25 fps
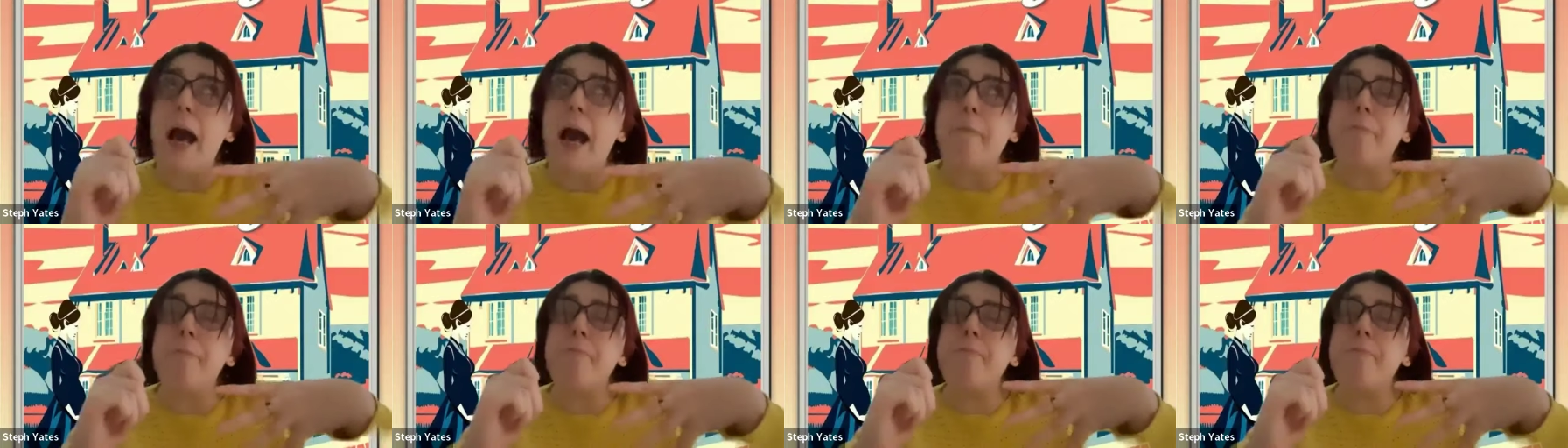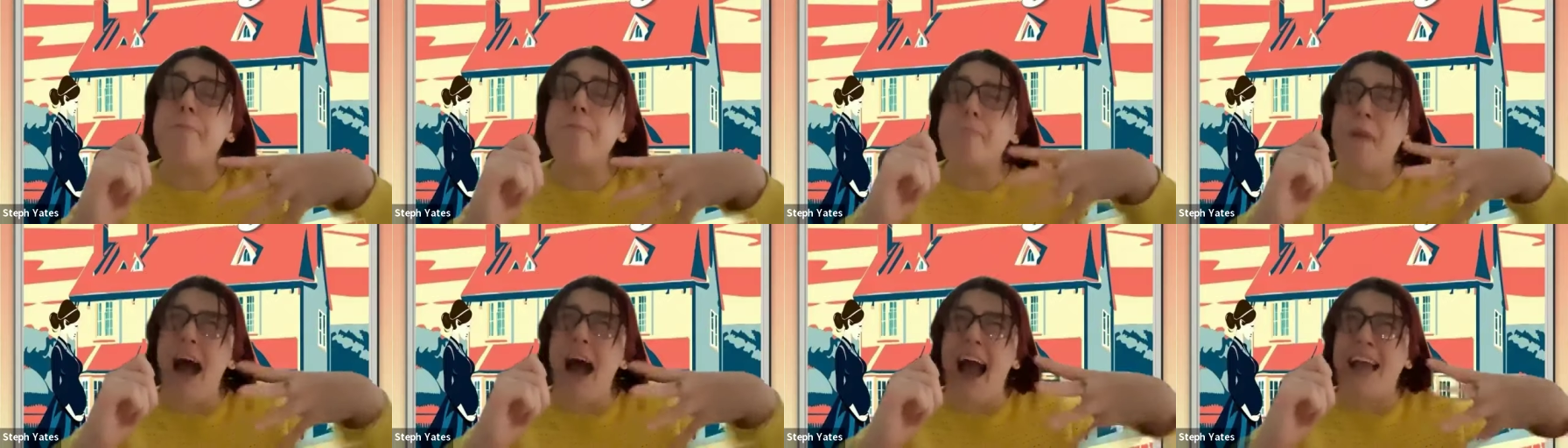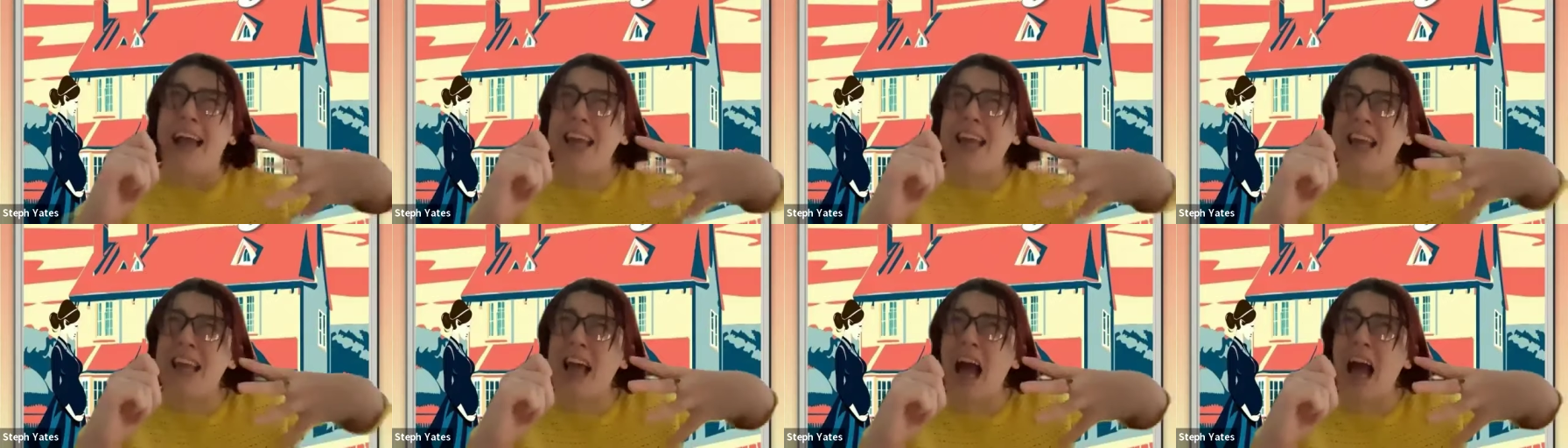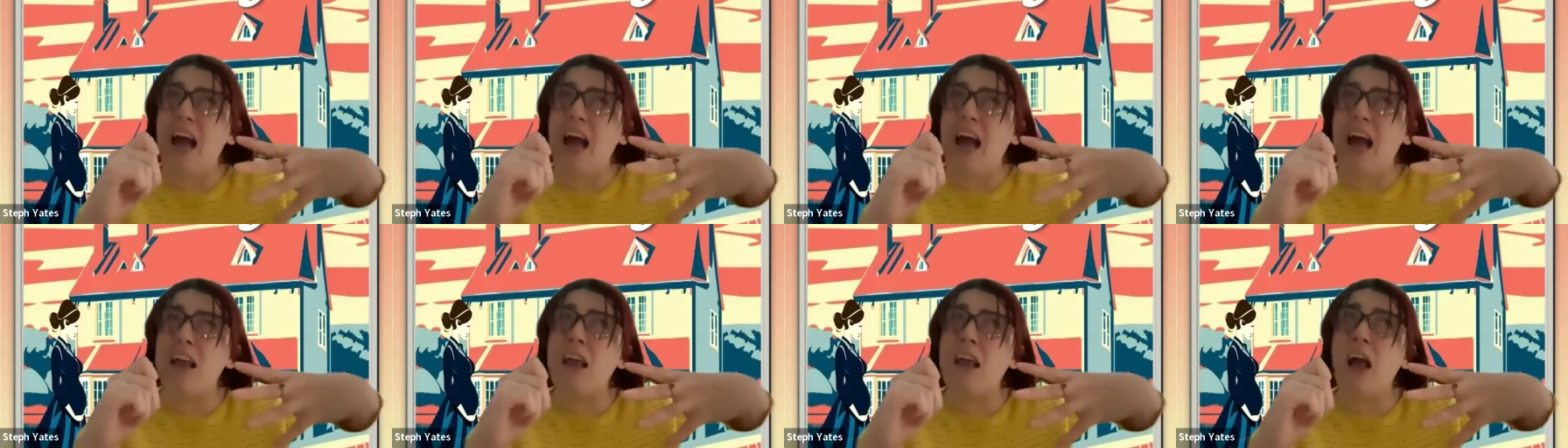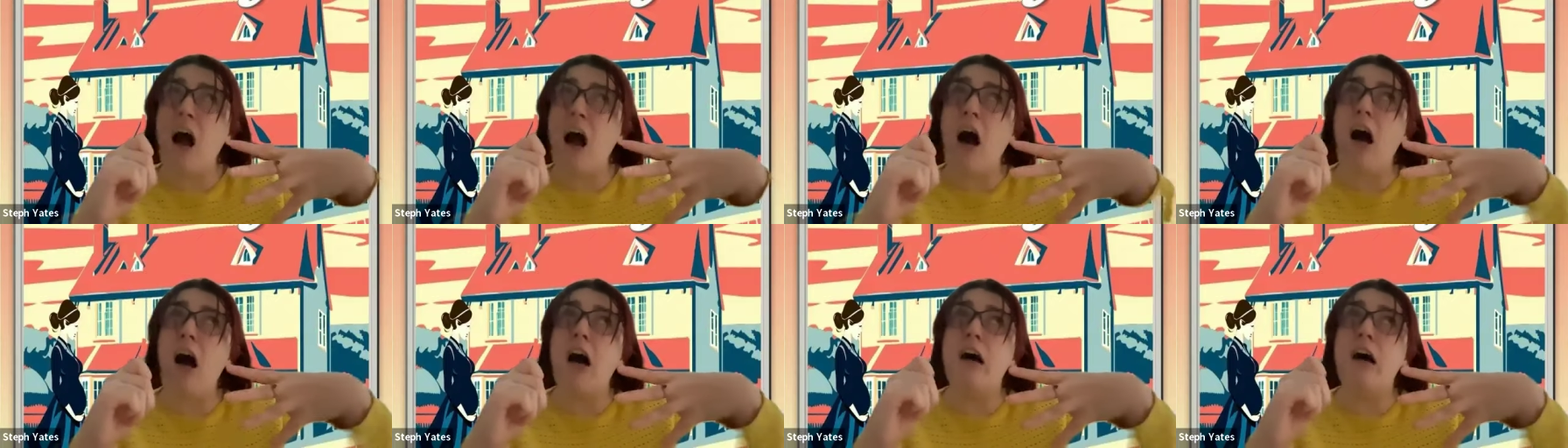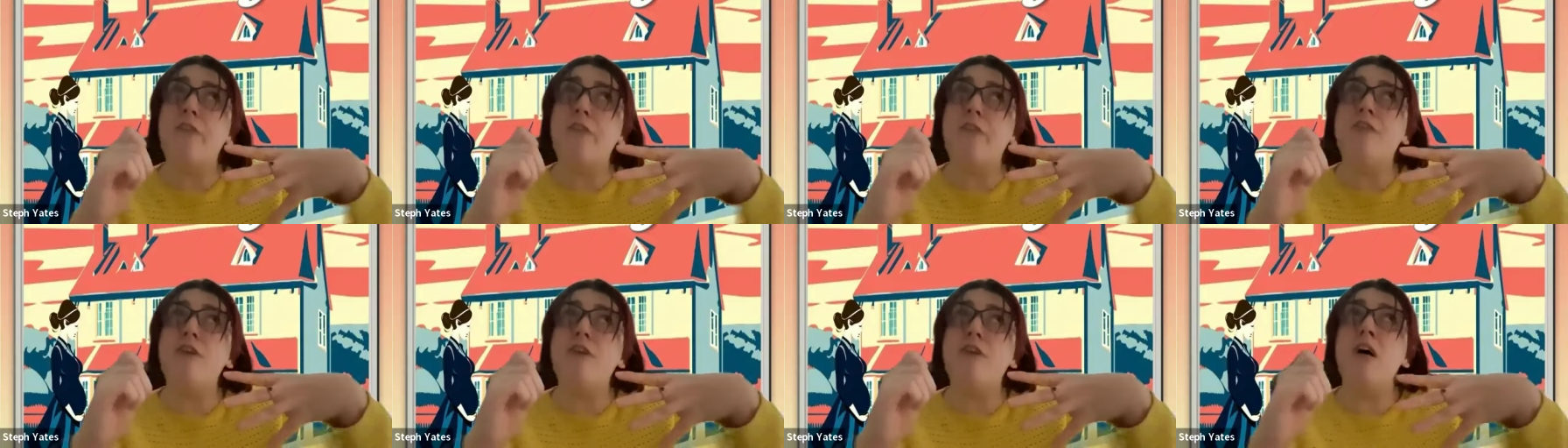a better sort of